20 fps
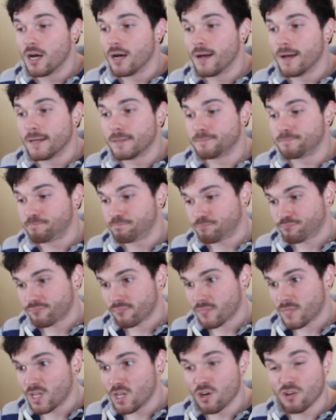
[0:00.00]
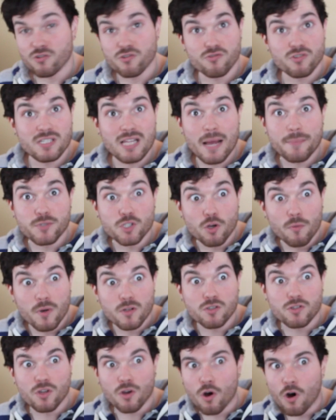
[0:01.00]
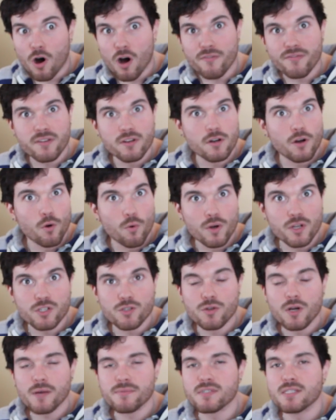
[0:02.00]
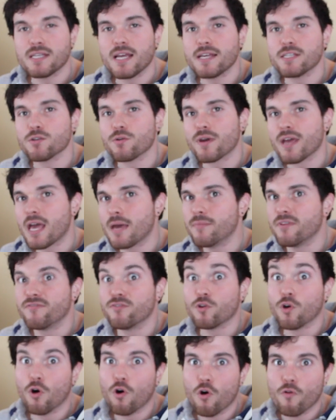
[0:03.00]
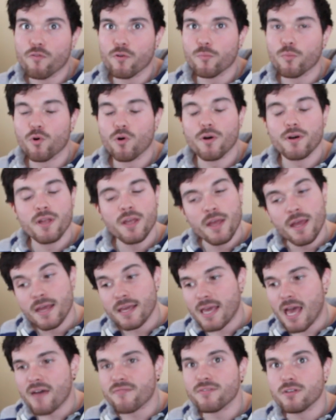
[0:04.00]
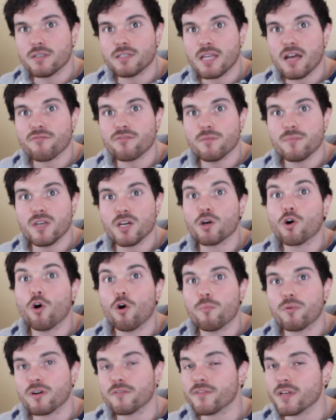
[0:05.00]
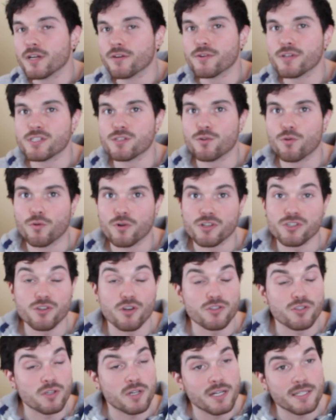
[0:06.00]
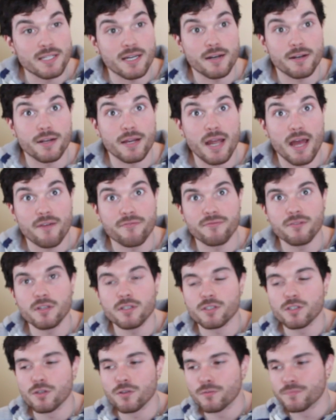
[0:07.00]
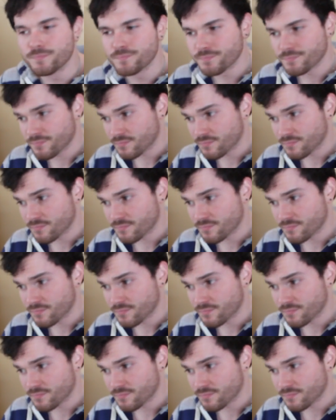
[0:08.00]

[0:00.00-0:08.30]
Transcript: You know, so stop so much the coffee. You know, 1 to 2 cups a day is okay, but if you go overboard, caffeine would definitely be a culprit of increasing cortisol. So cut down on your caffeine too.